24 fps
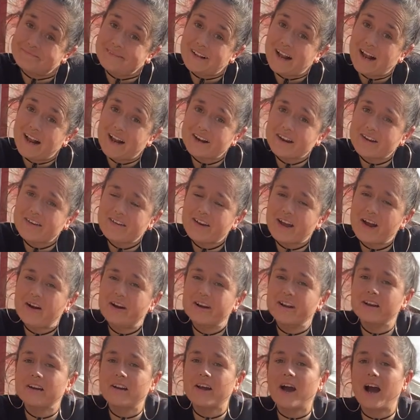I don't
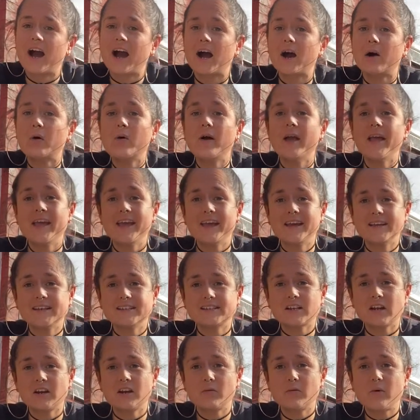know how
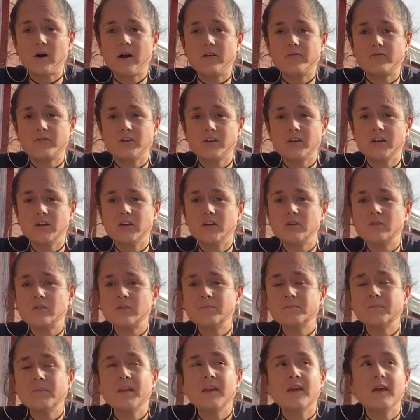it's going to work for you,
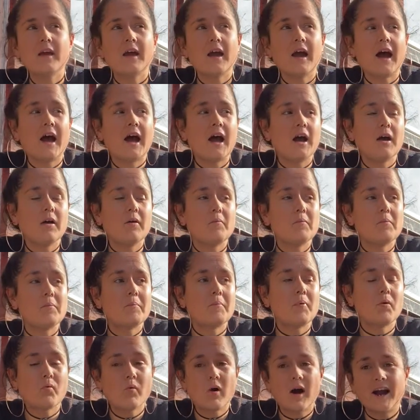
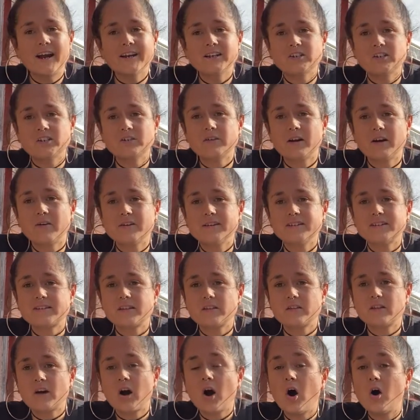but what I do know is
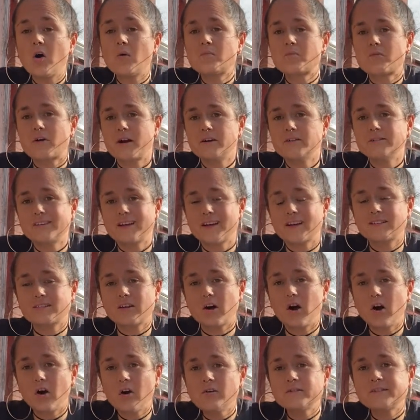that the whole process, the
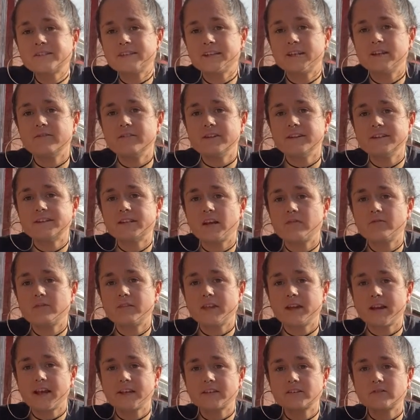whole series over the
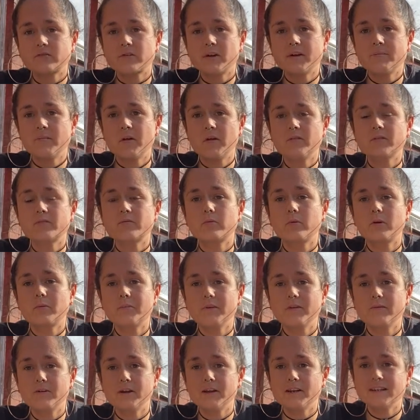next 3 months will
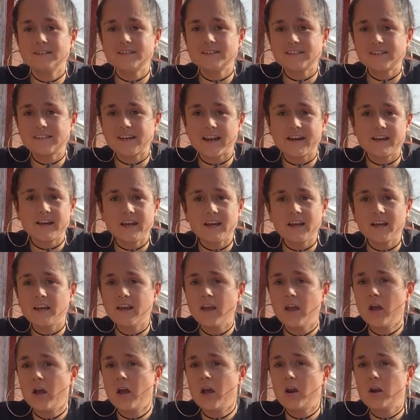be really steady.
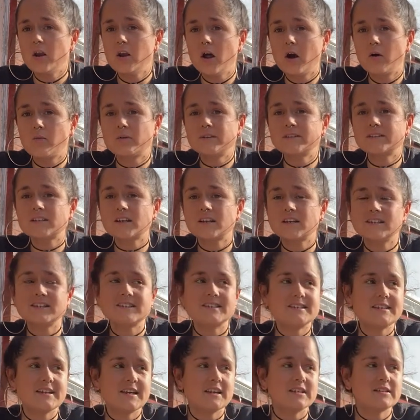No one's going to
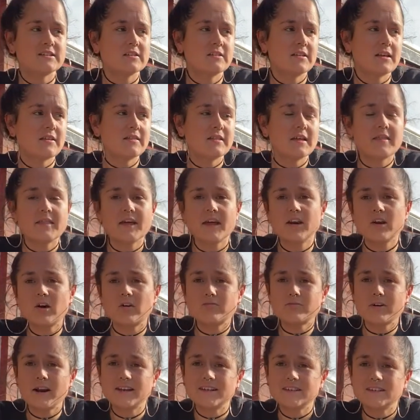see something that they're not
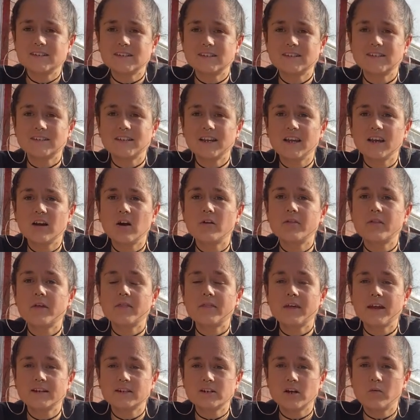ready to see or that
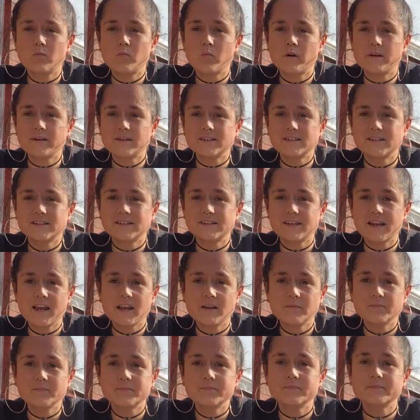they don't want to see.
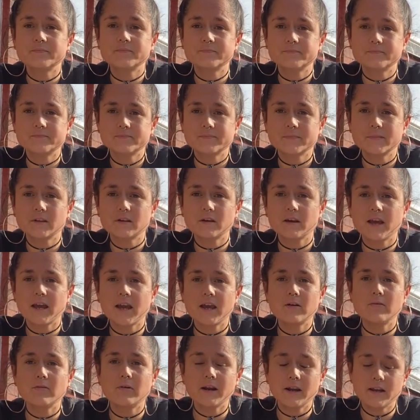
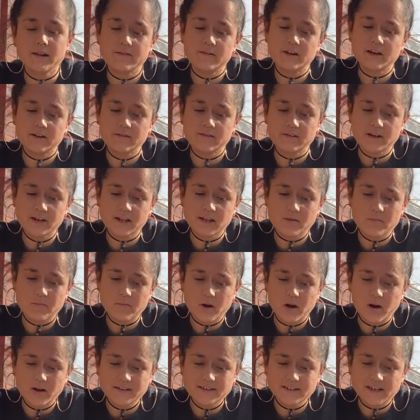Okay, really, really, really
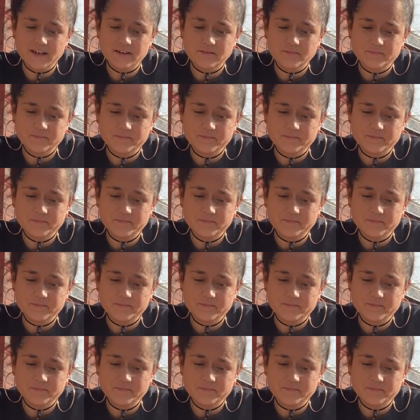important.